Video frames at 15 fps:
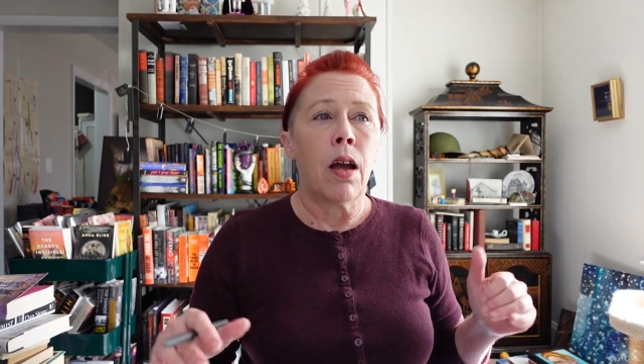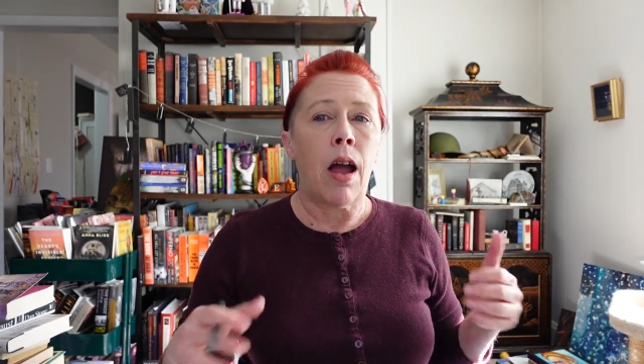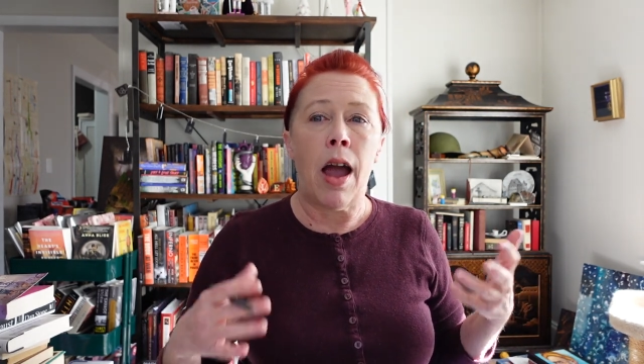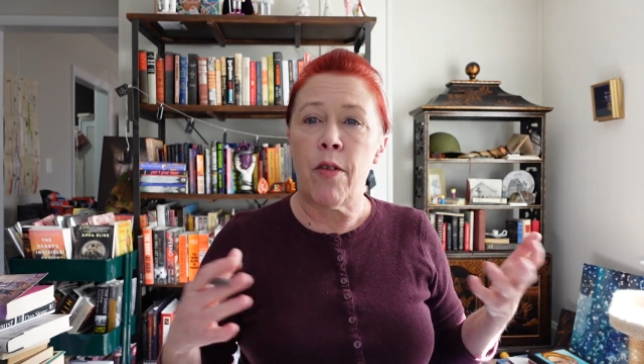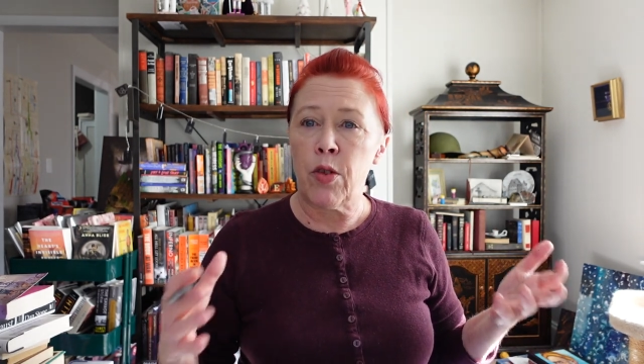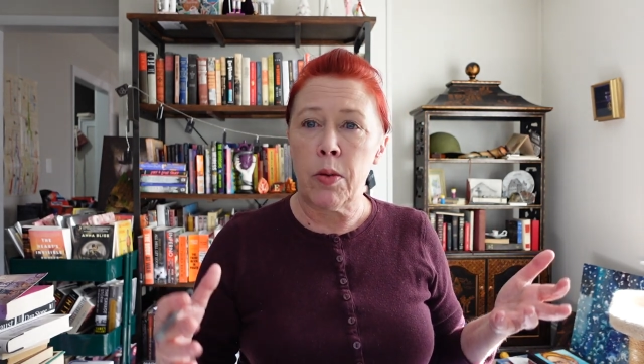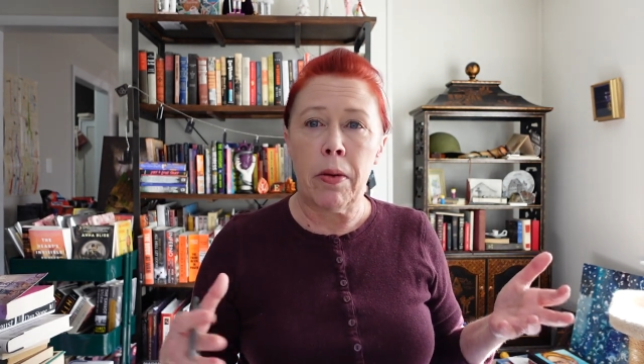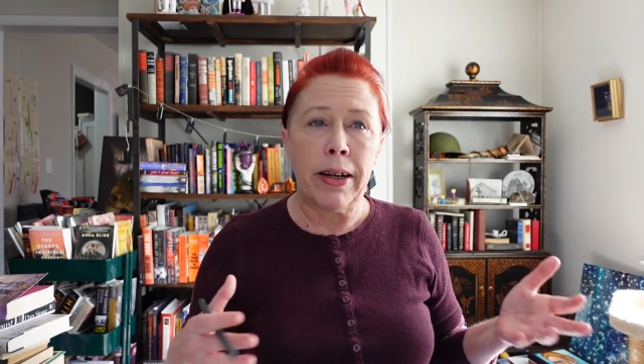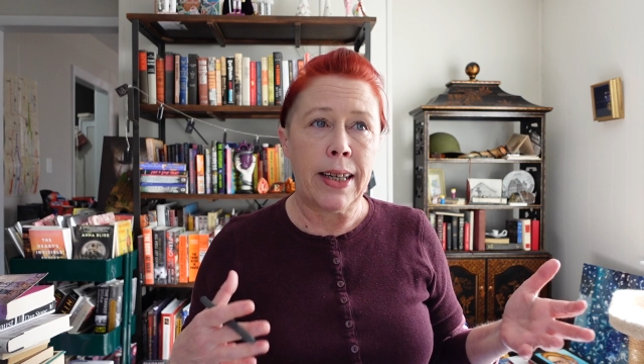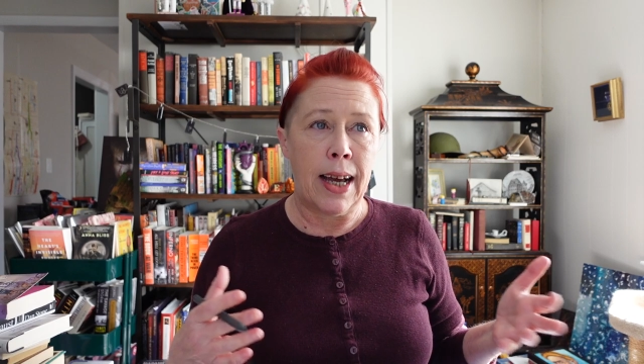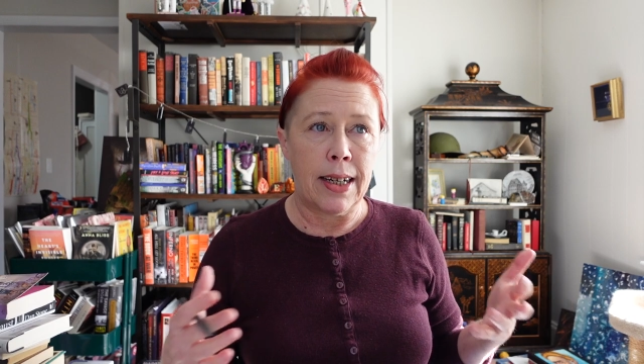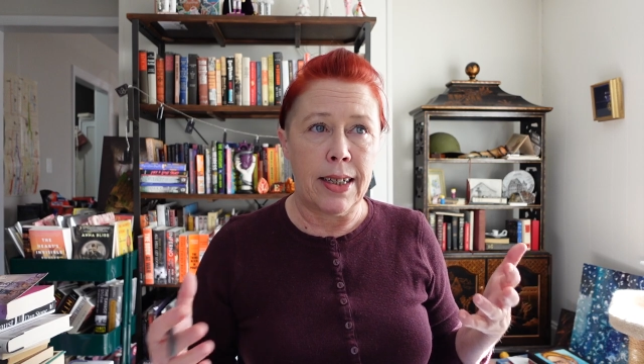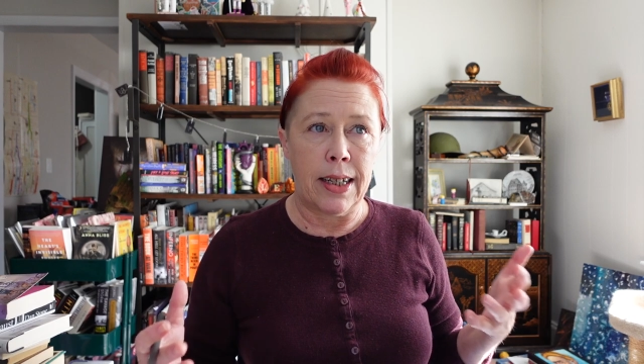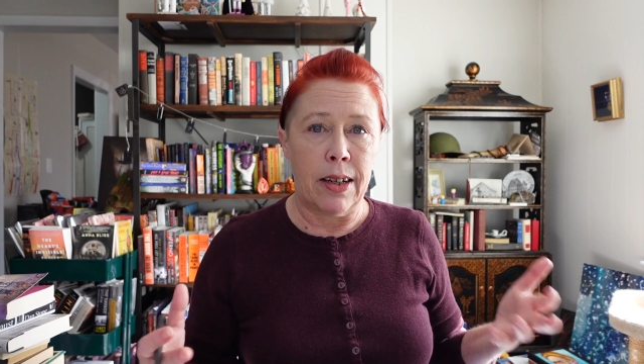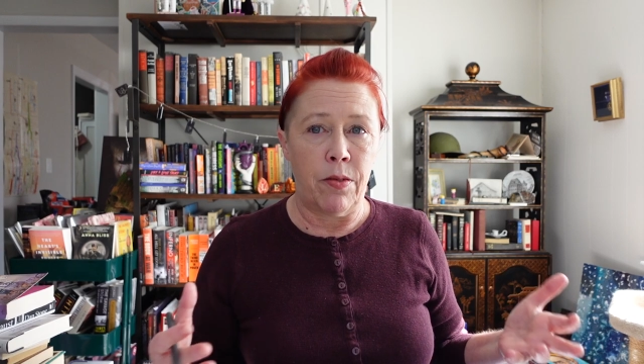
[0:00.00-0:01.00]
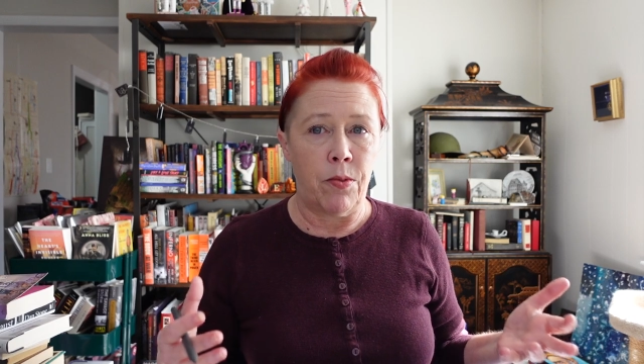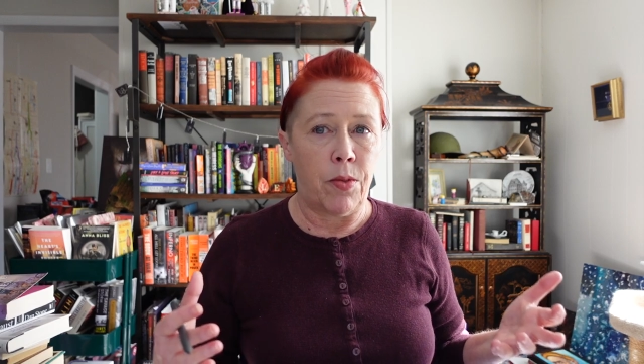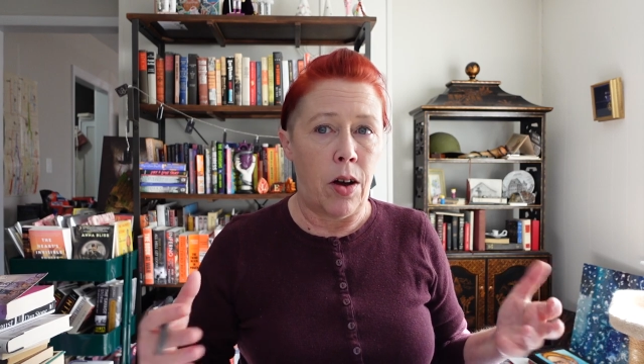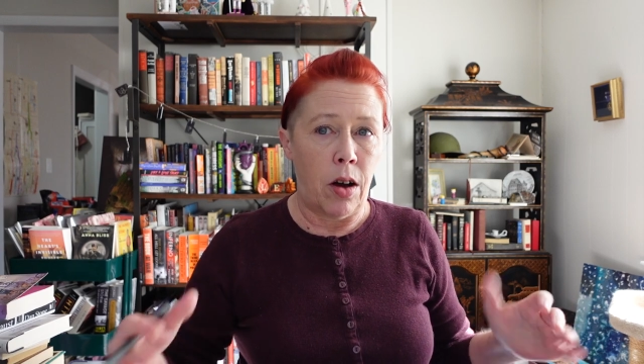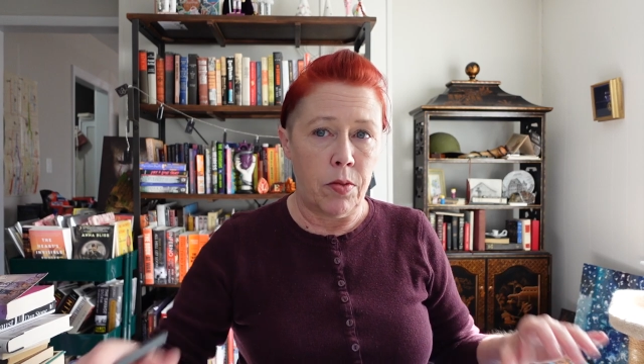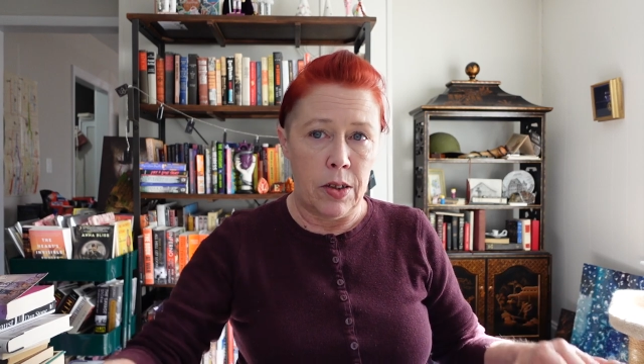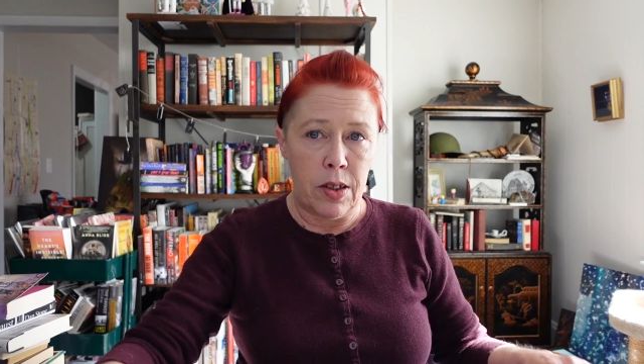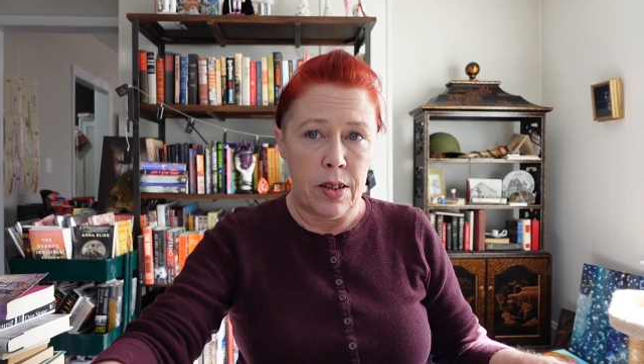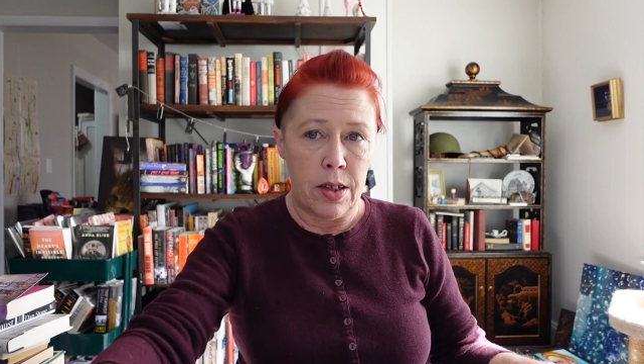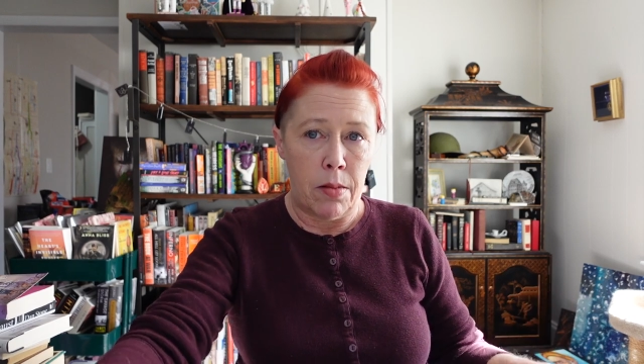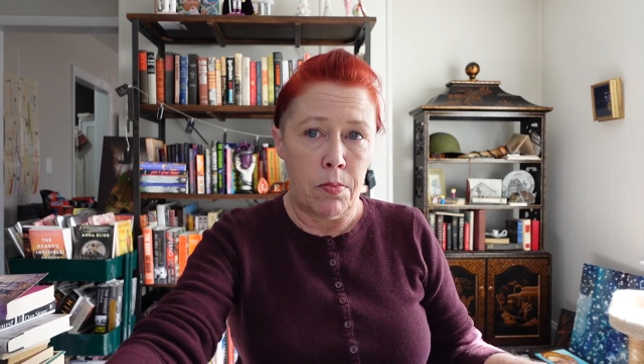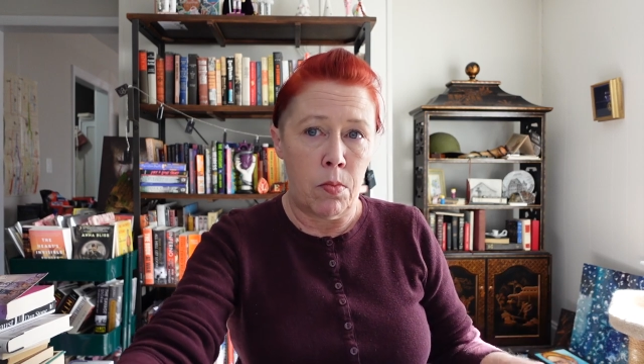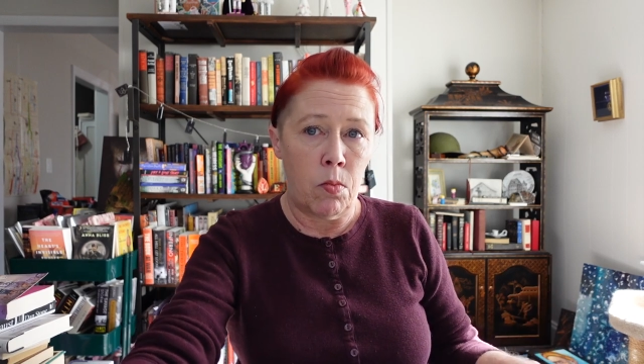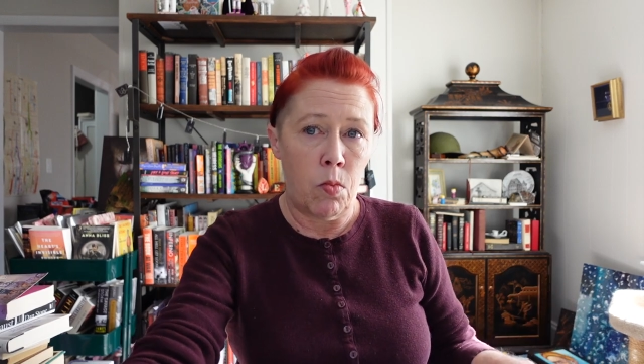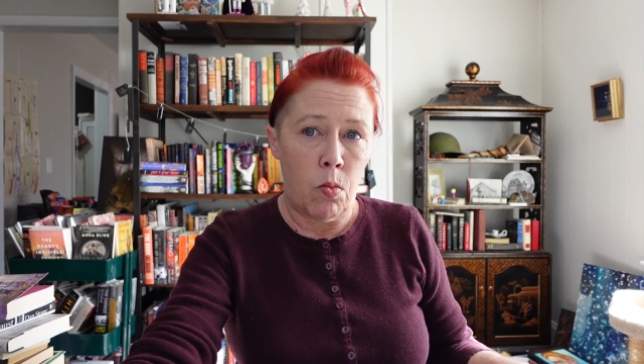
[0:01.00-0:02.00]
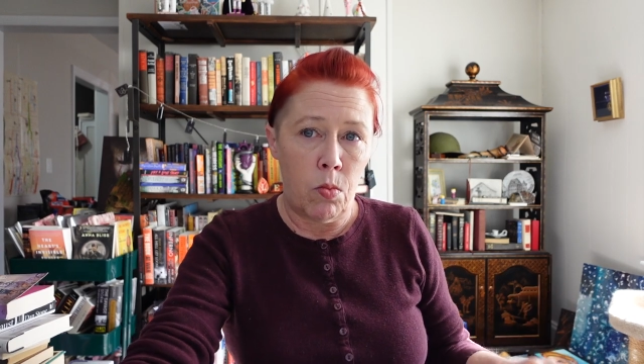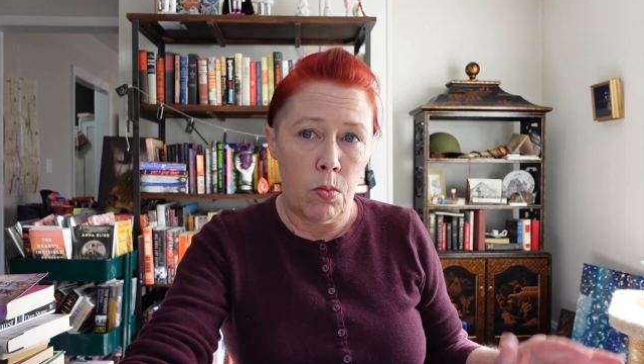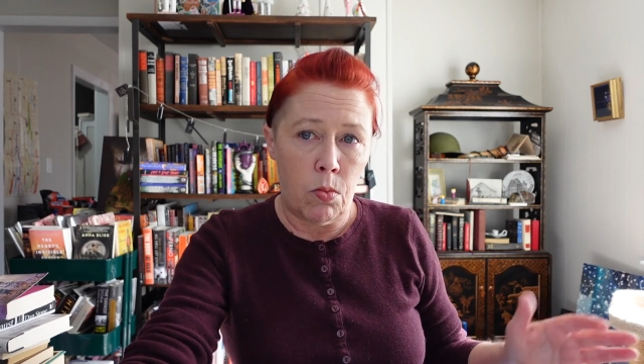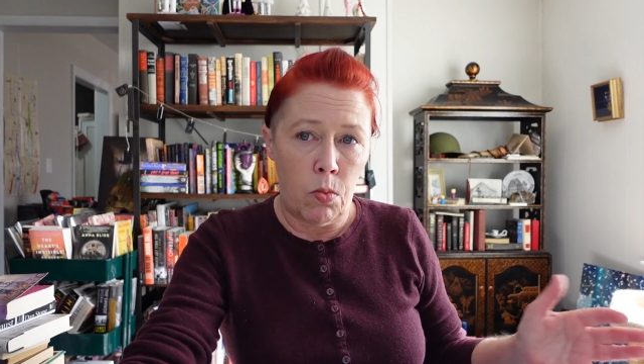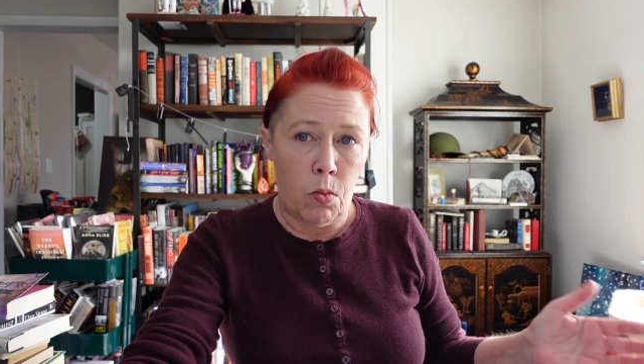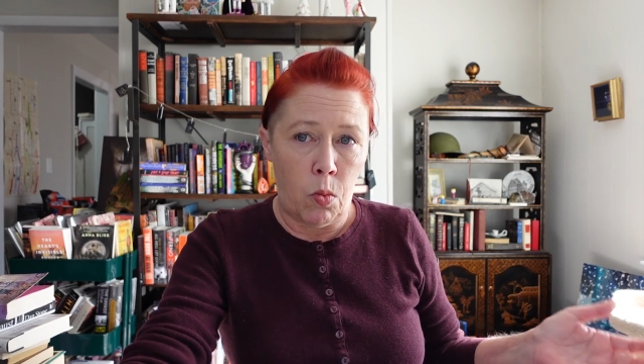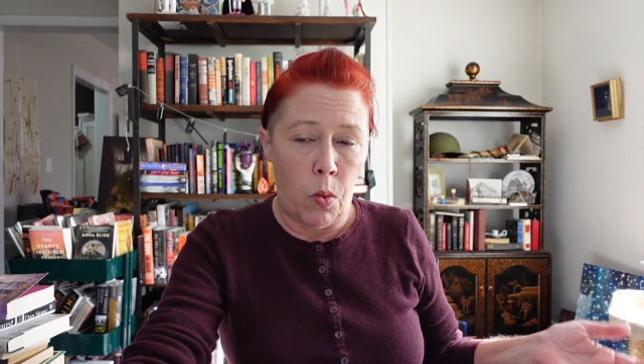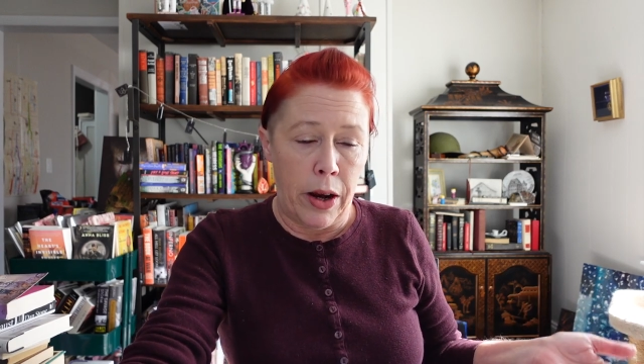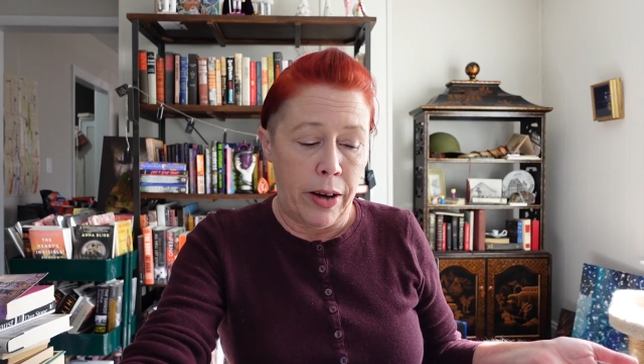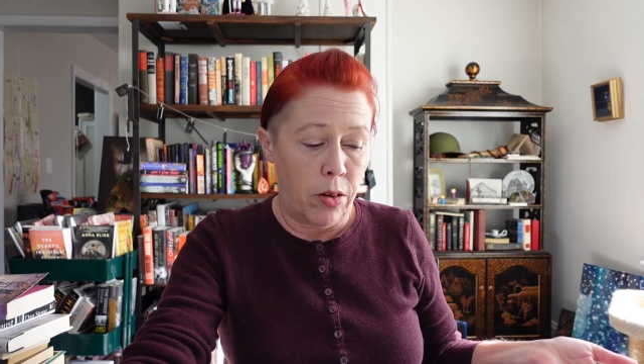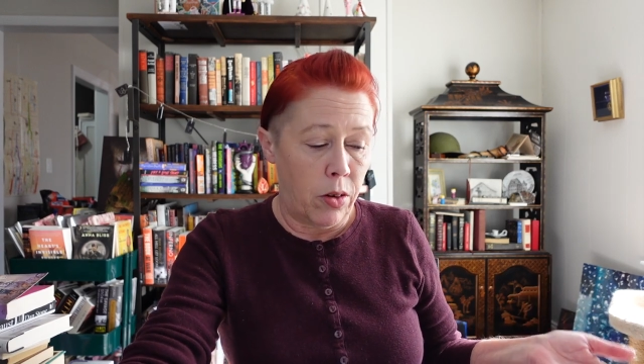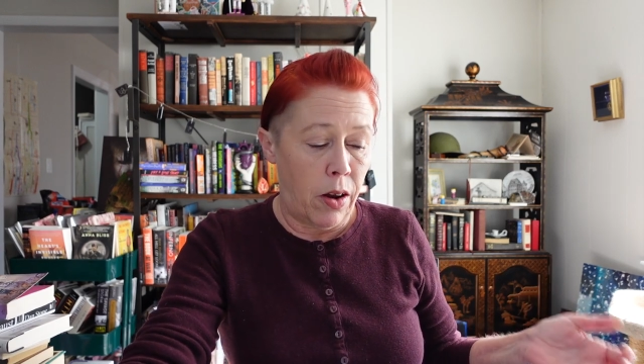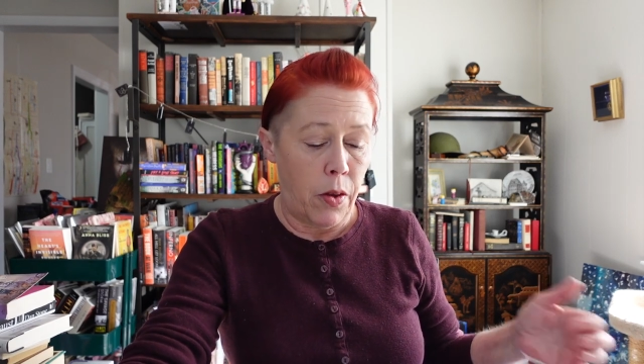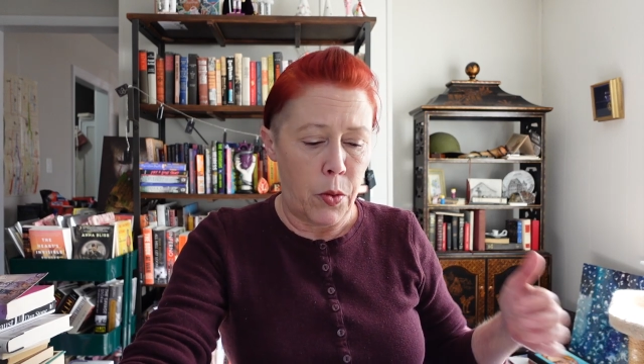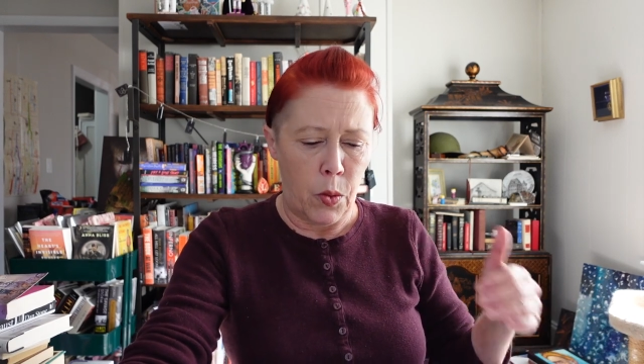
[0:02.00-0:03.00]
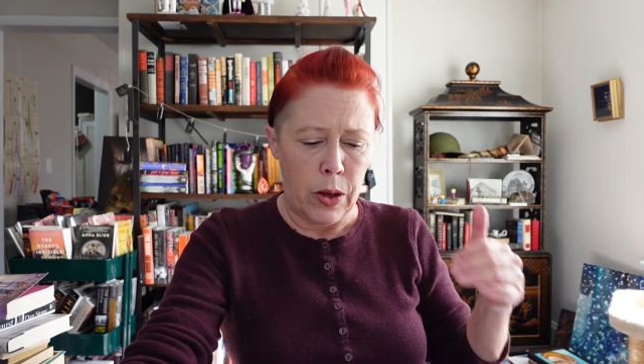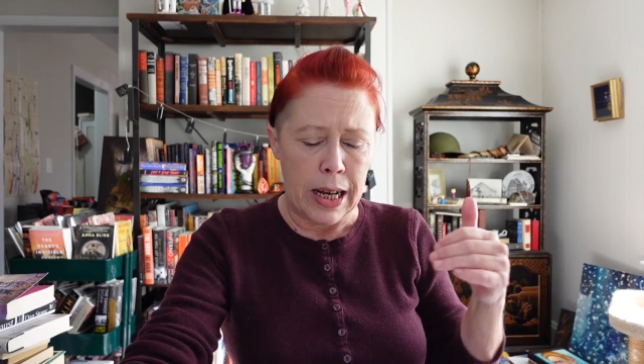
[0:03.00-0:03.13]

everybody had to get involved in some way or another.